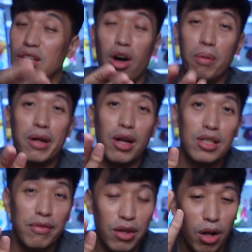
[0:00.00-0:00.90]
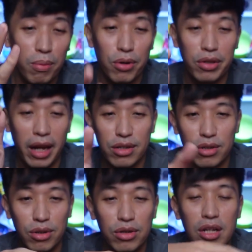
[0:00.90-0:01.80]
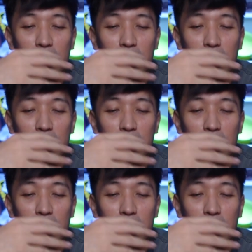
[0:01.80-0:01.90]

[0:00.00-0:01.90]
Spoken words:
all because of the All Pro Nitro.